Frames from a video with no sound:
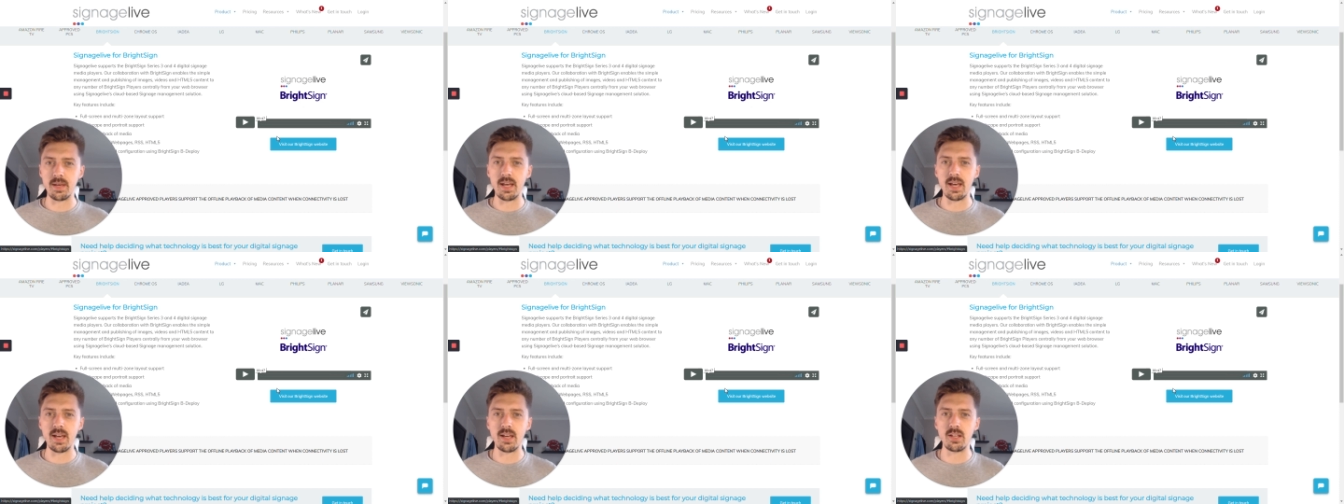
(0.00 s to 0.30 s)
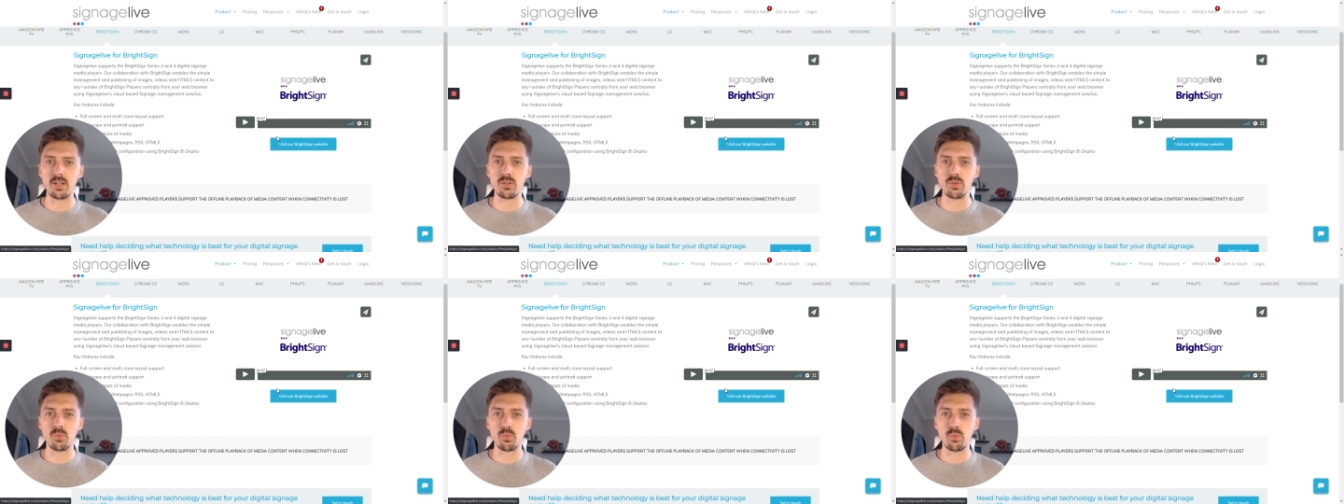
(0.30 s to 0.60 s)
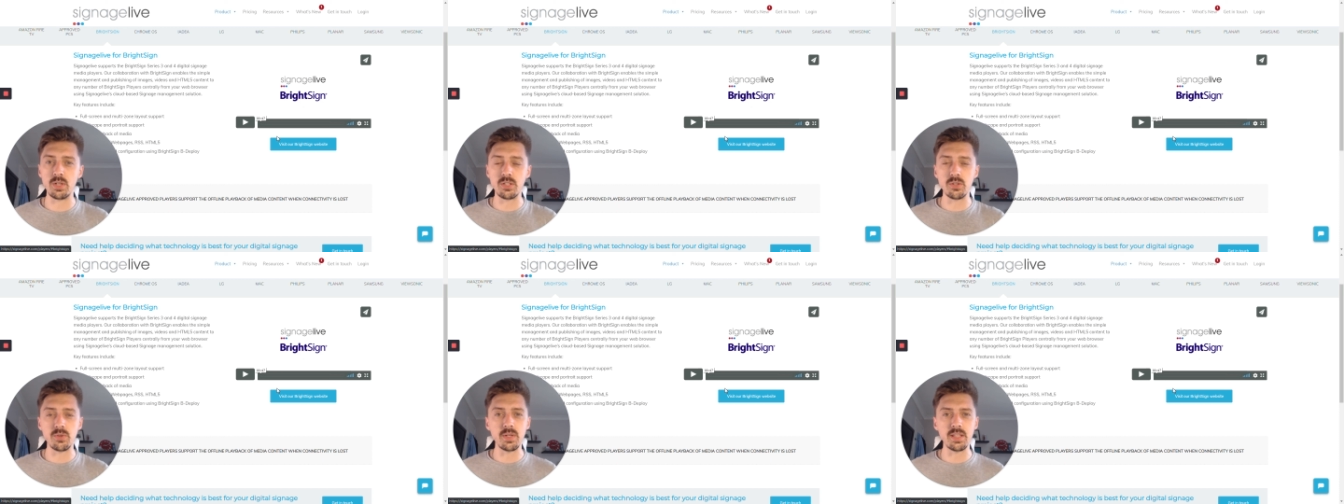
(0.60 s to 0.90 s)
And
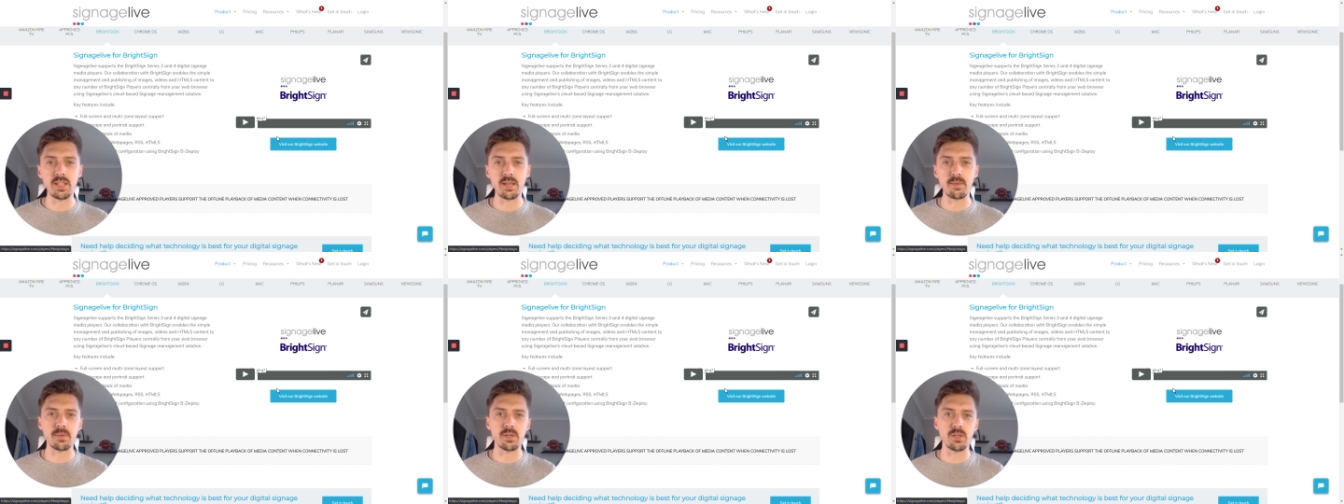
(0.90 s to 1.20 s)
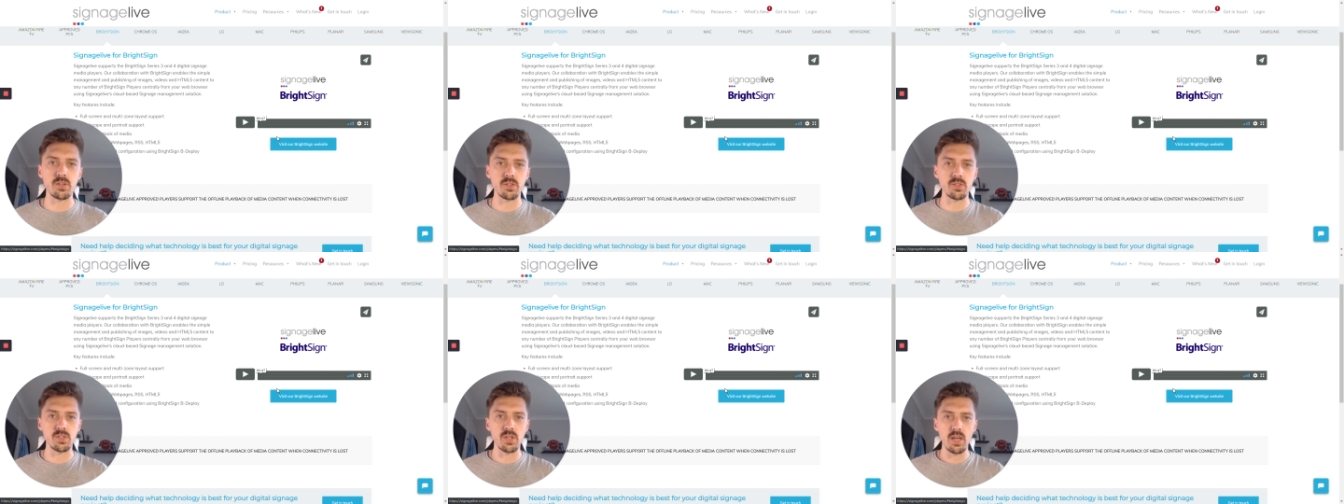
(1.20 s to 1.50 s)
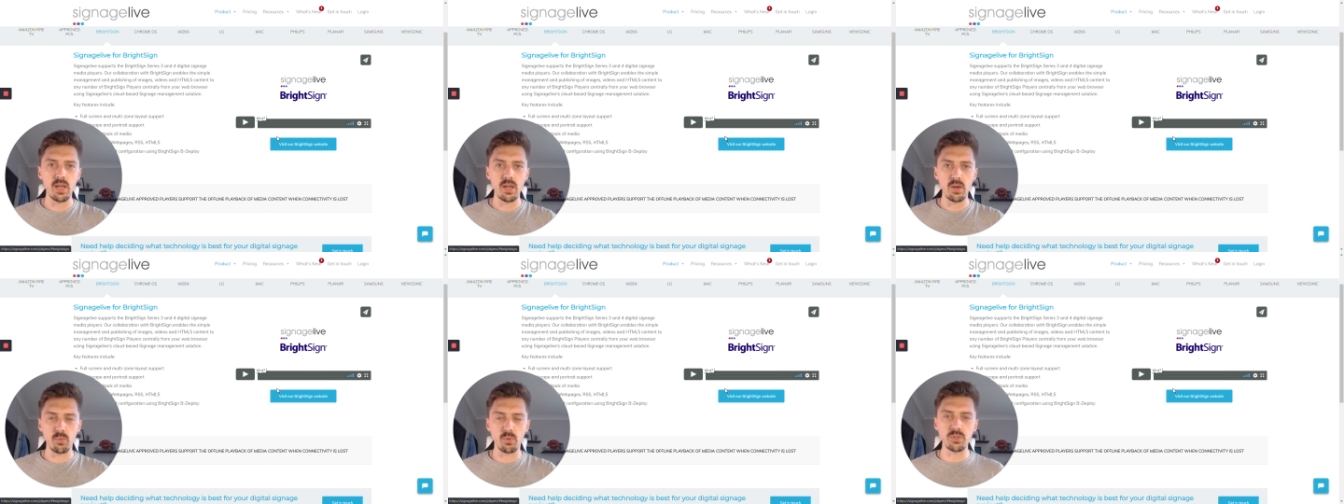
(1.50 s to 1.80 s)
we're doing that because
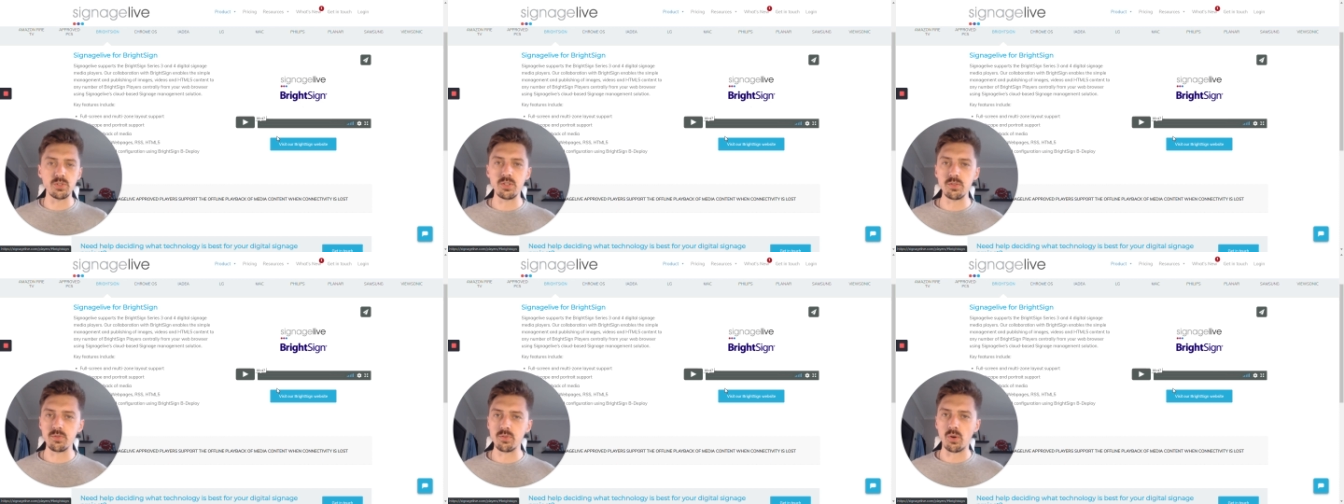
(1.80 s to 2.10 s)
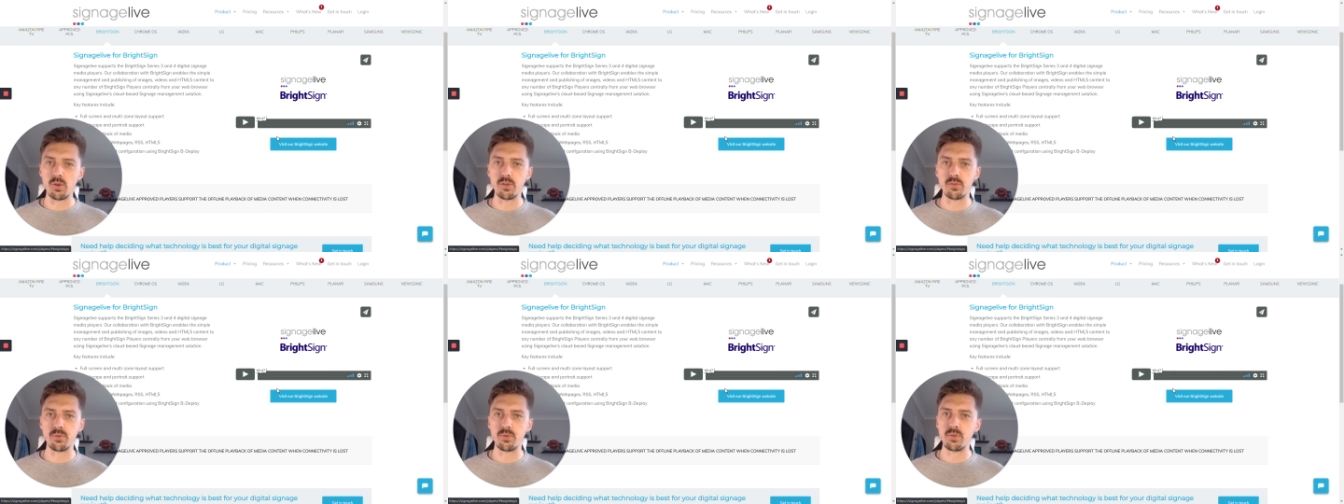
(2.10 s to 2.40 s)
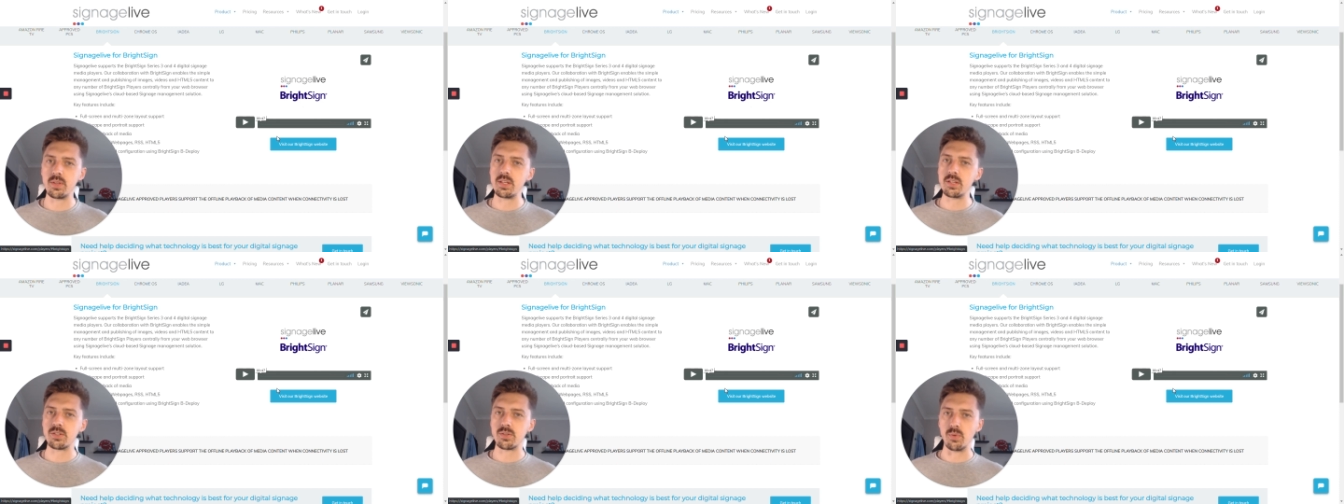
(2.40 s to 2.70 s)
once you've gone through
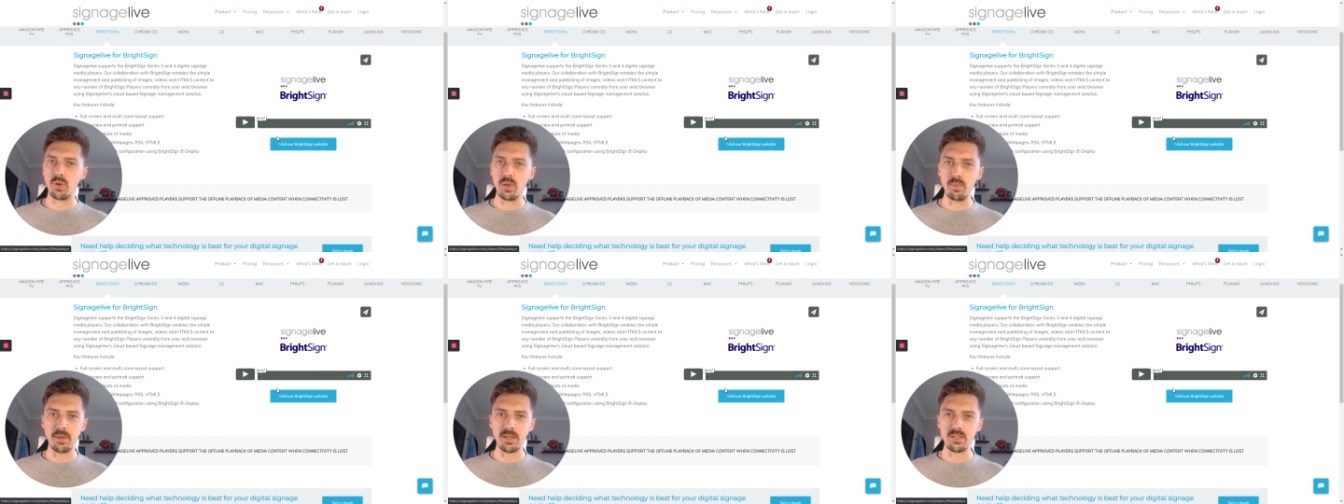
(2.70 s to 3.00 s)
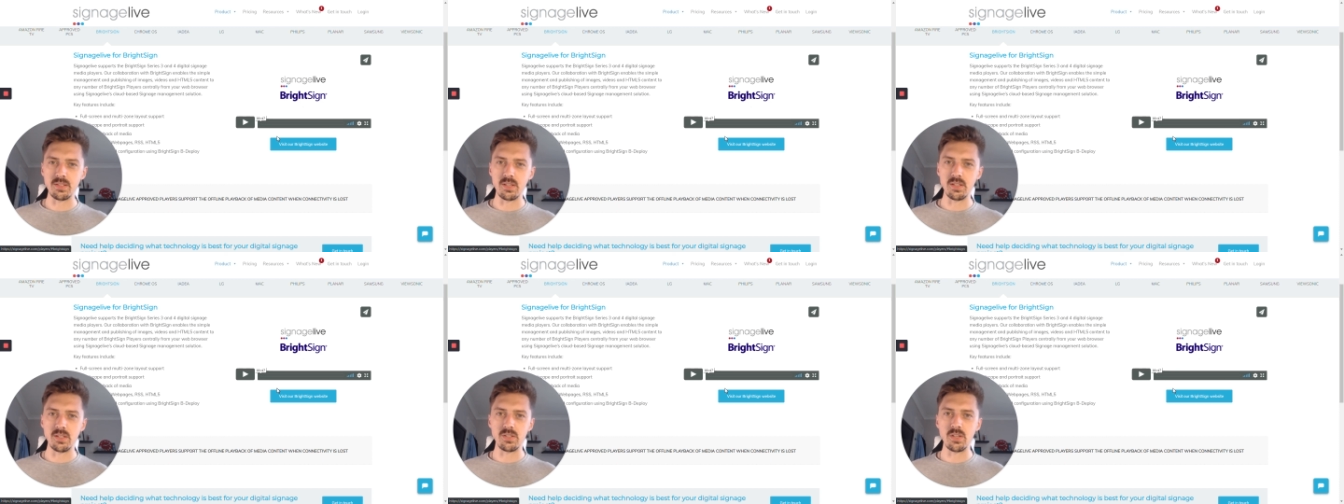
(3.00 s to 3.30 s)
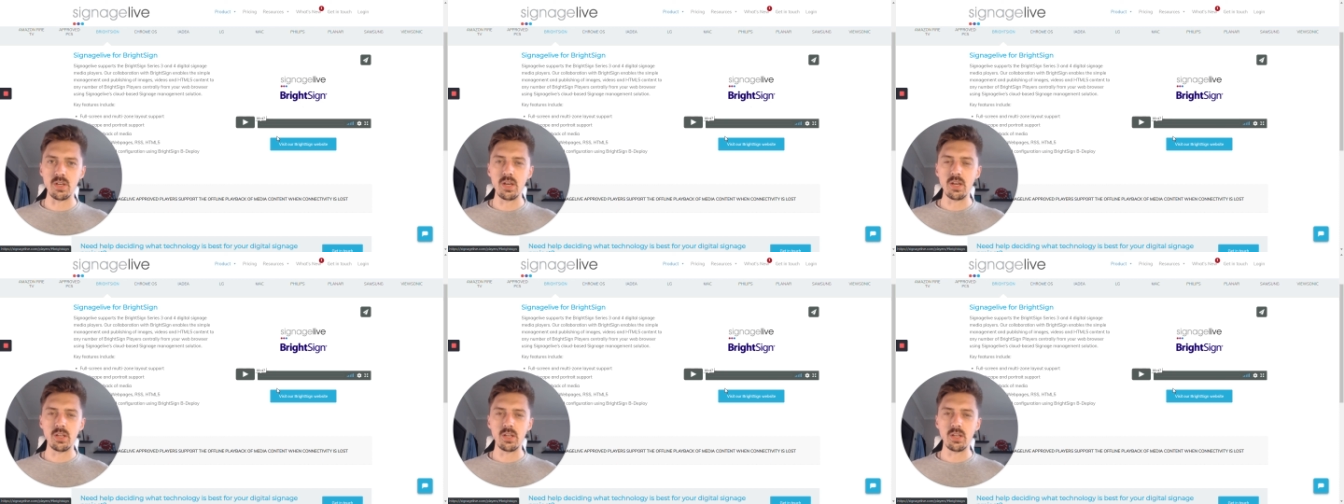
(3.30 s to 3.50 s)
these three pieces,